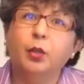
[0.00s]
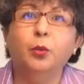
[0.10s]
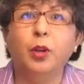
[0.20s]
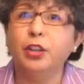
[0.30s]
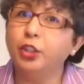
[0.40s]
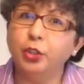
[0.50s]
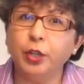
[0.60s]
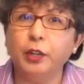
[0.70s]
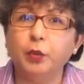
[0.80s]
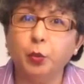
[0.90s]
Well, you don't
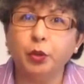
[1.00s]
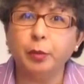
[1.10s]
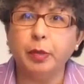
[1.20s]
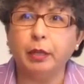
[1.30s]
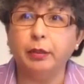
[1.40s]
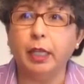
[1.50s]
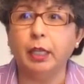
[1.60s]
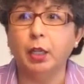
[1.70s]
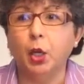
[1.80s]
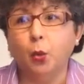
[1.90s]
have to worry about
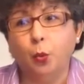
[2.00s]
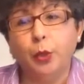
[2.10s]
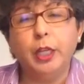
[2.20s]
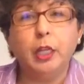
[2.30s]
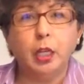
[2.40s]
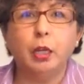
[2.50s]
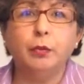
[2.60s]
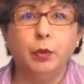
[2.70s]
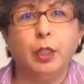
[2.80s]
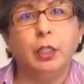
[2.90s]
that. We
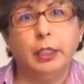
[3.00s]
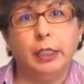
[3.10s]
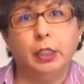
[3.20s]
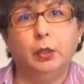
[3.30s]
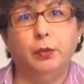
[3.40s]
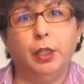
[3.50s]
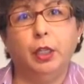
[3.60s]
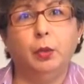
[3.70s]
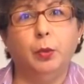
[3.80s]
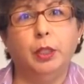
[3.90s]
covered the lease over
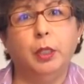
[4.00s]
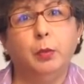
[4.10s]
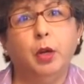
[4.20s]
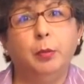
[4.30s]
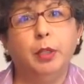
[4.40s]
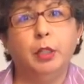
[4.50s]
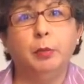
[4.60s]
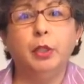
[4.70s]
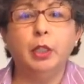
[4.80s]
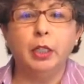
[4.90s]
here with the apartment
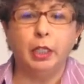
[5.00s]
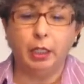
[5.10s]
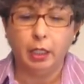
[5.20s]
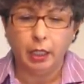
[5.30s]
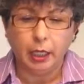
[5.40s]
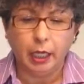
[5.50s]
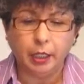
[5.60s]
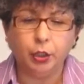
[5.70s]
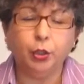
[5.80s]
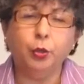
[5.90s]
community,
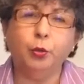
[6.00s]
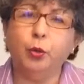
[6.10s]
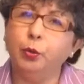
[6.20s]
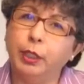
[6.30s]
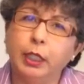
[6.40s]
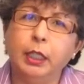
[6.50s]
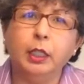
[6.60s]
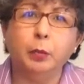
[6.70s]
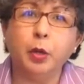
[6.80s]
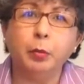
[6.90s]
and you only need
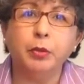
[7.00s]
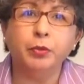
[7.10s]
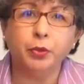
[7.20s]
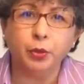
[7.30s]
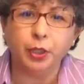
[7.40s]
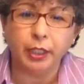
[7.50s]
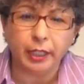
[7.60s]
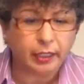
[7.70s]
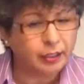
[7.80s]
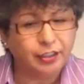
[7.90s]
the apartment for thirty
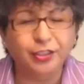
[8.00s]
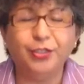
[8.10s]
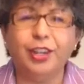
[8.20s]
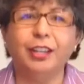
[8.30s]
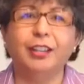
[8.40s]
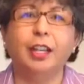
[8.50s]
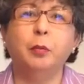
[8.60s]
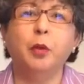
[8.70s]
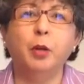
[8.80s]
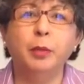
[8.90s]
days. You've got that
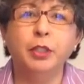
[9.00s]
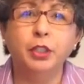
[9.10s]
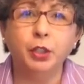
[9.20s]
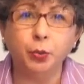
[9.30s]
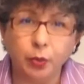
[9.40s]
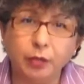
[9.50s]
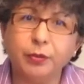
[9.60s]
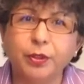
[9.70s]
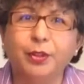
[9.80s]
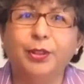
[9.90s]
apartment that you want
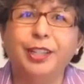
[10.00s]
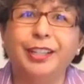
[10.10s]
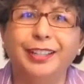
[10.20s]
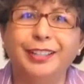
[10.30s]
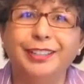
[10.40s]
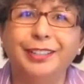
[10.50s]
for thirty days,